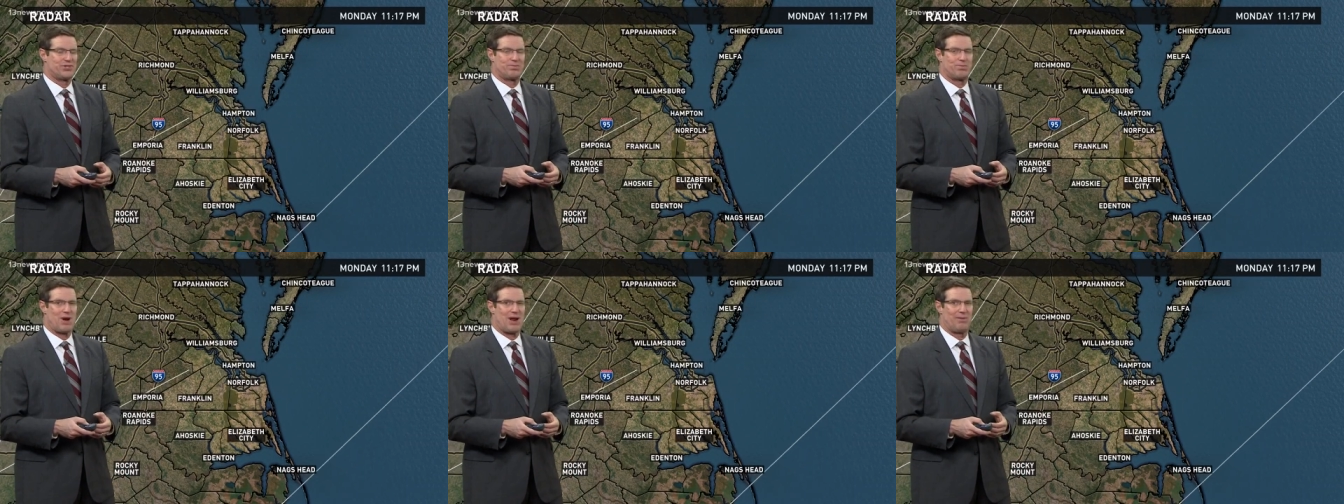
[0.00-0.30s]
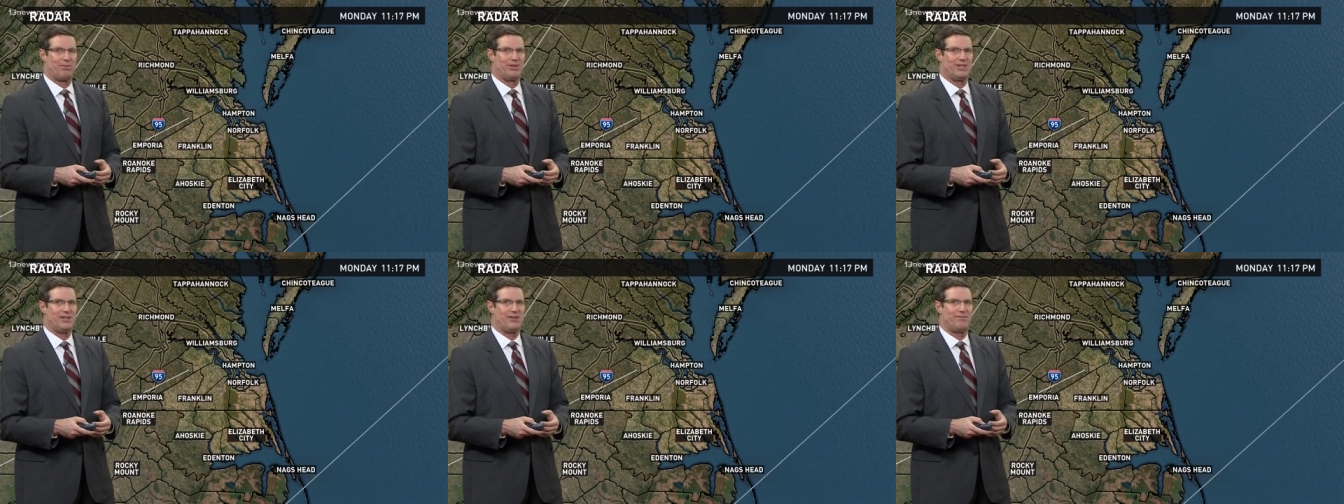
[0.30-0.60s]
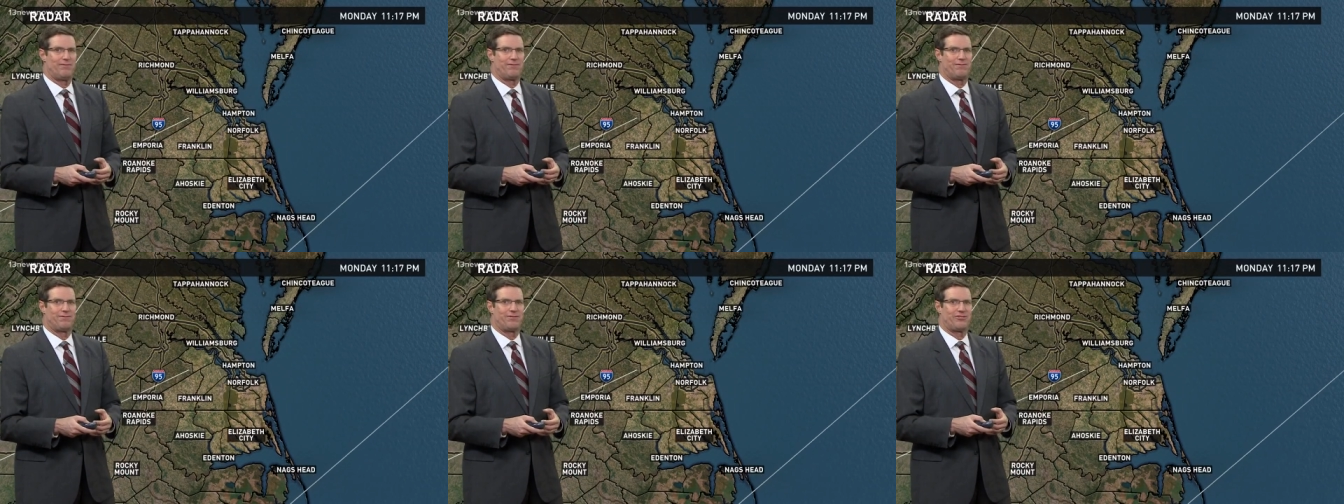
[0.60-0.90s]
probably
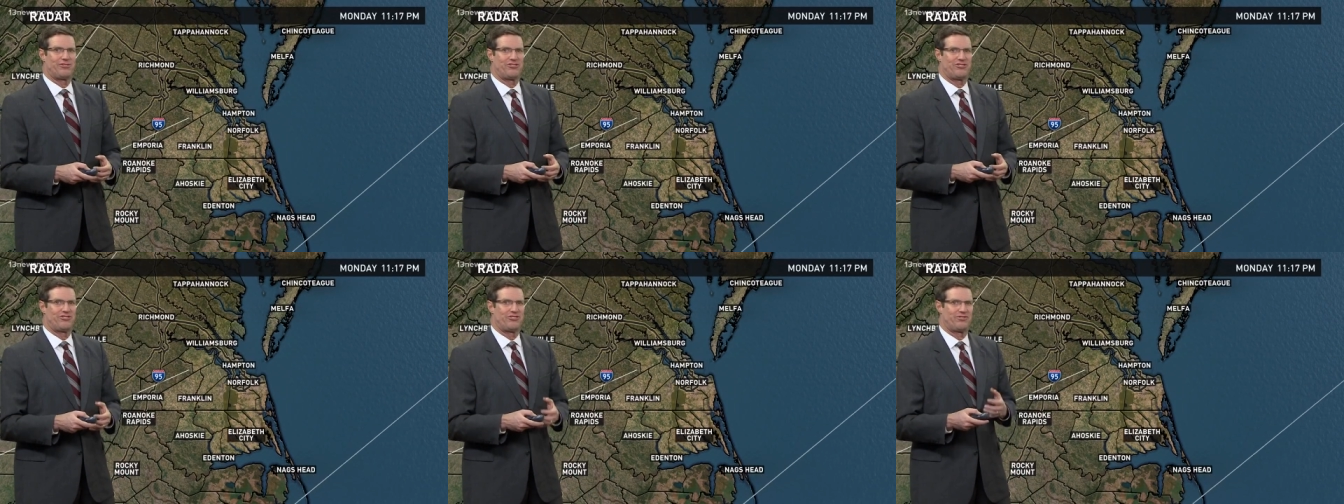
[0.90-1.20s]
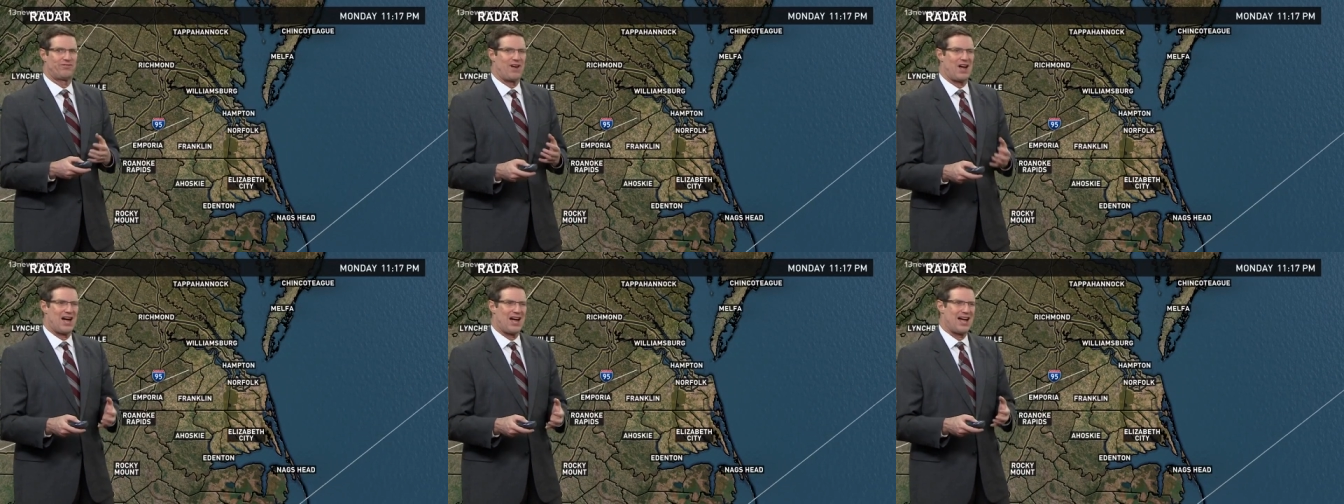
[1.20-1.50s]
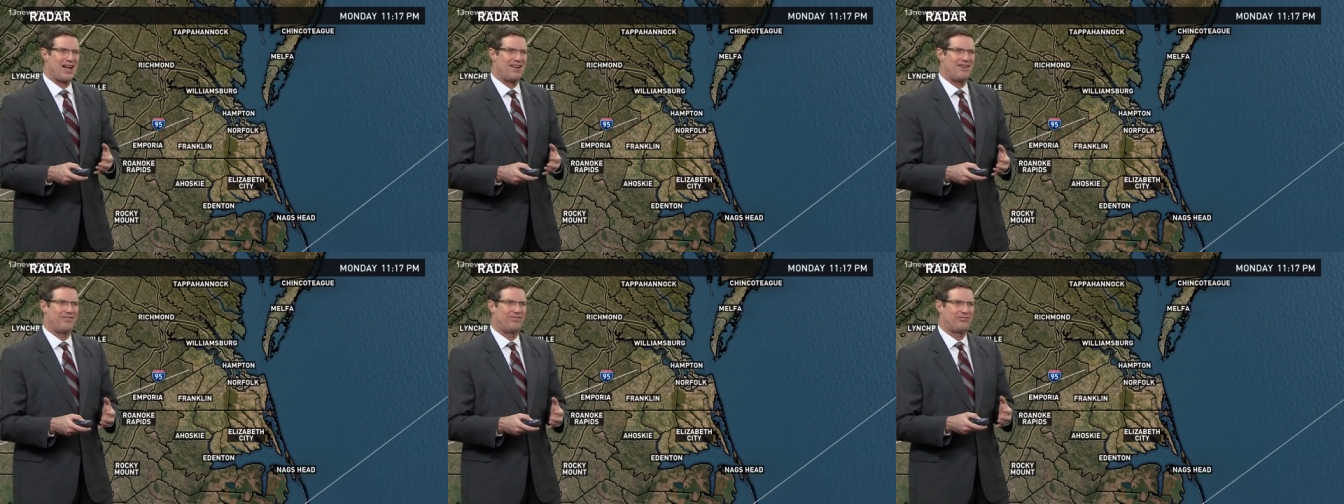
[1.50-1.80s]

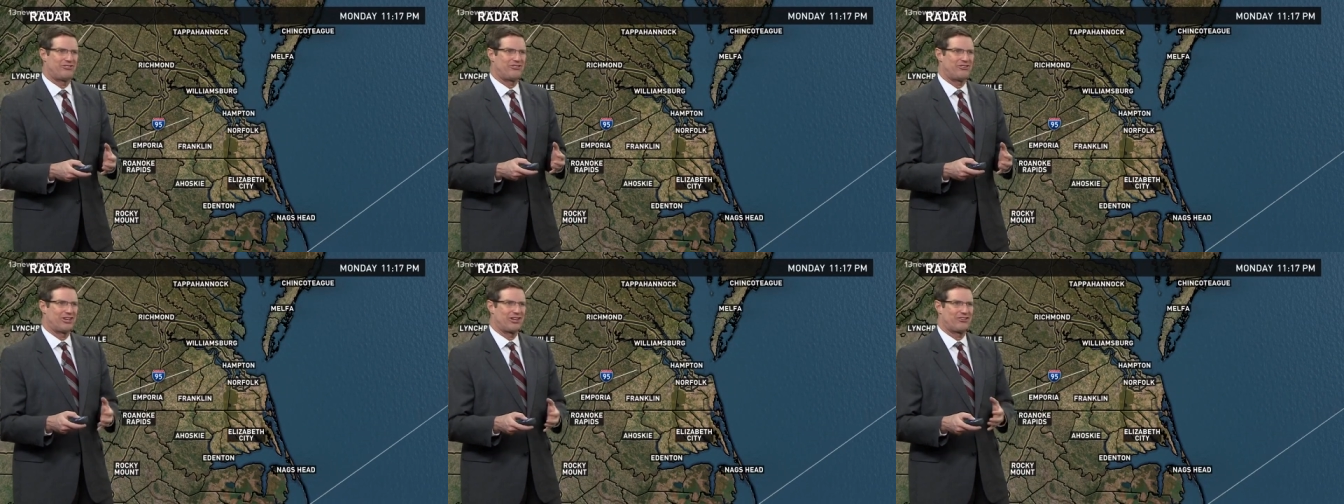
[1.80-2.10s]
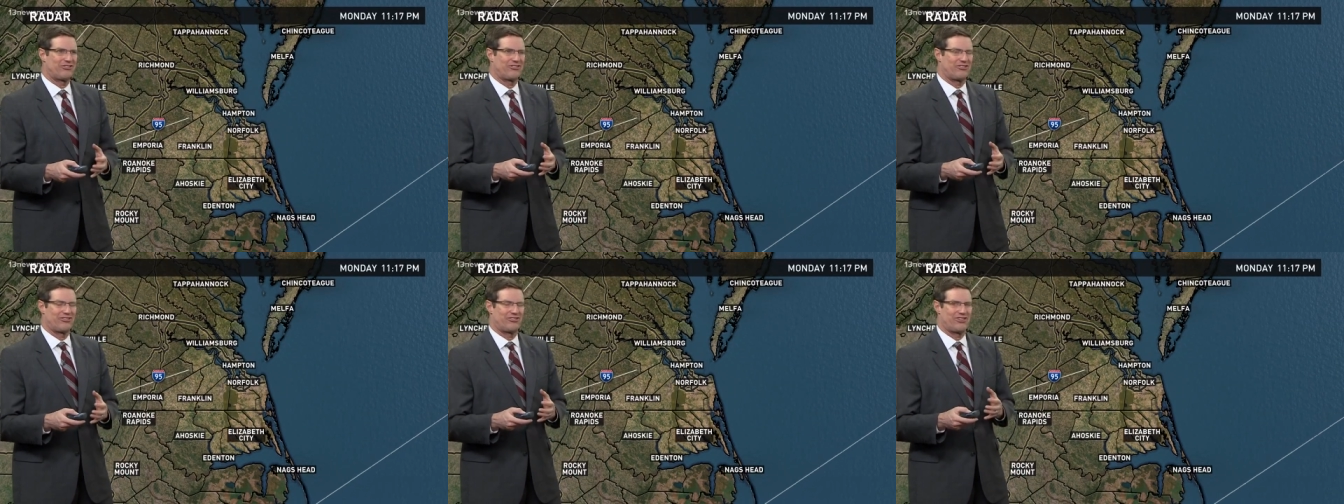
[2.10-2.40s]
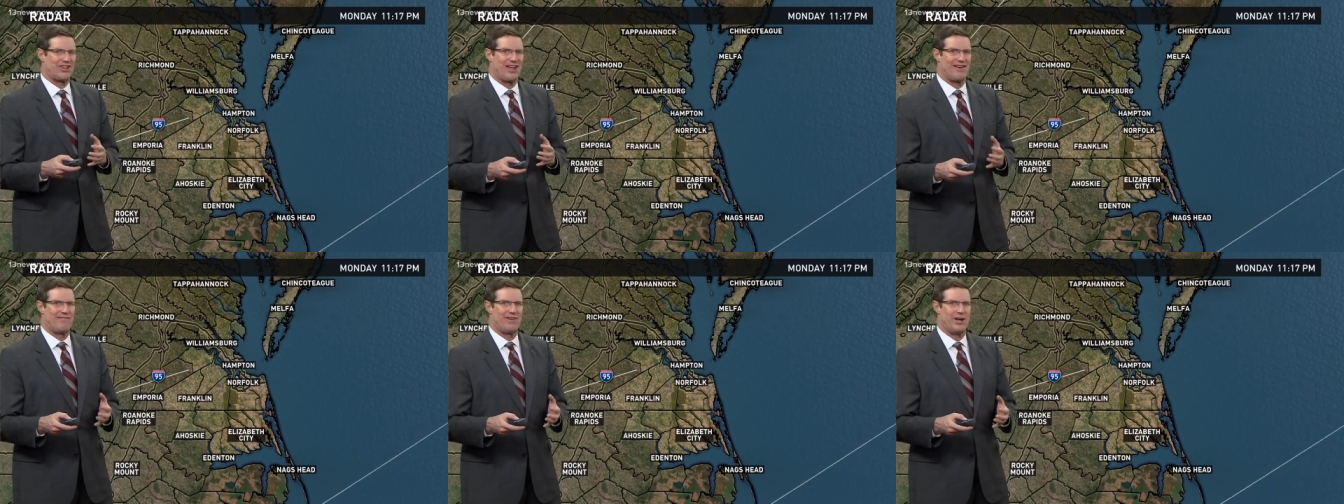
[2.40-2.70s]
five, six,
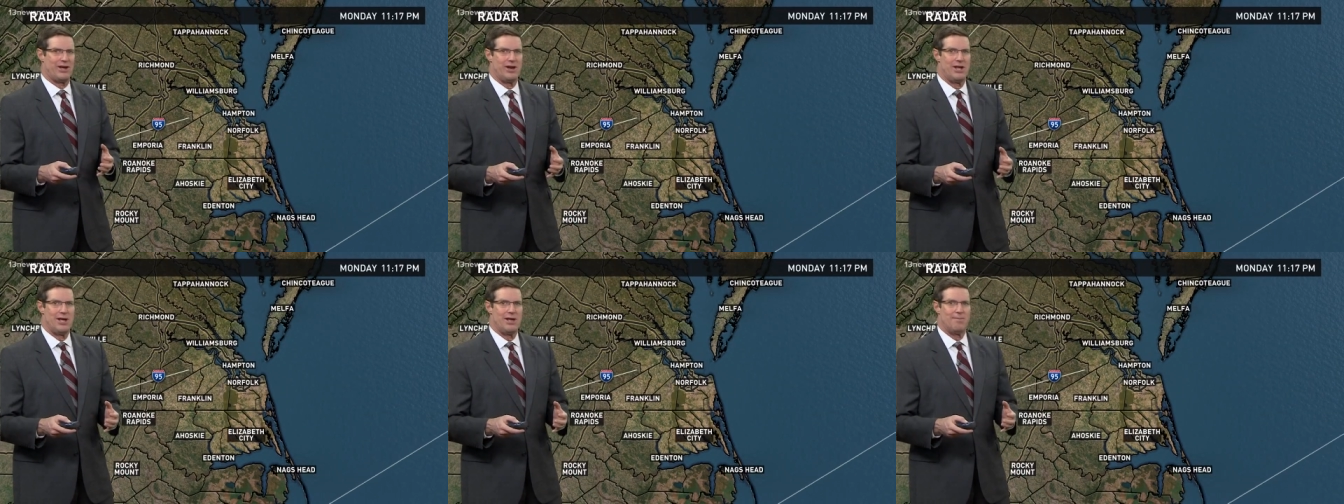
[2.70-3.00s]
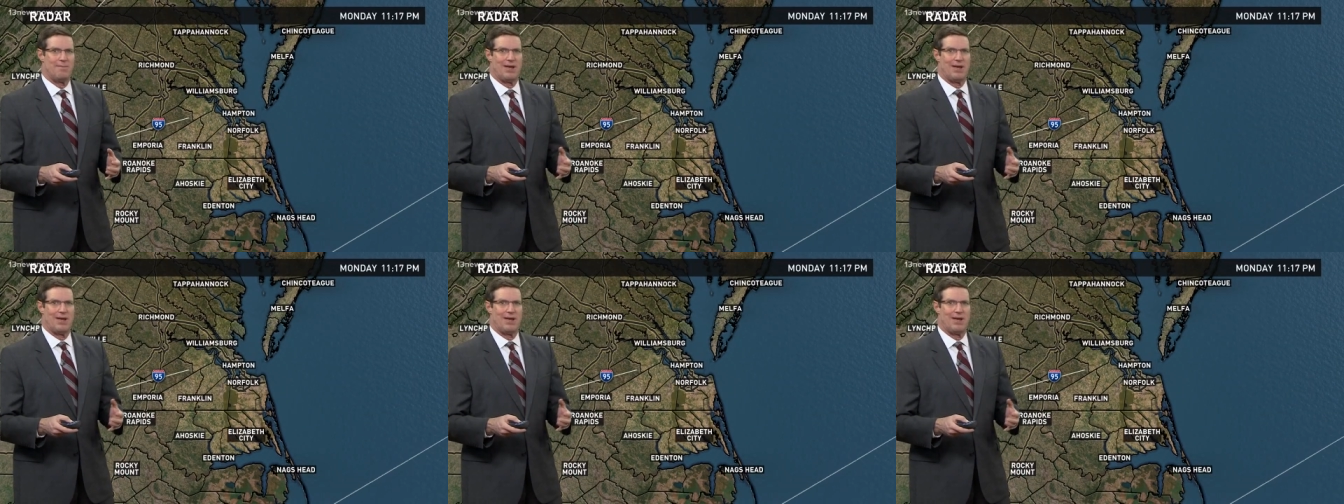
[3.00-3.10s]
seven,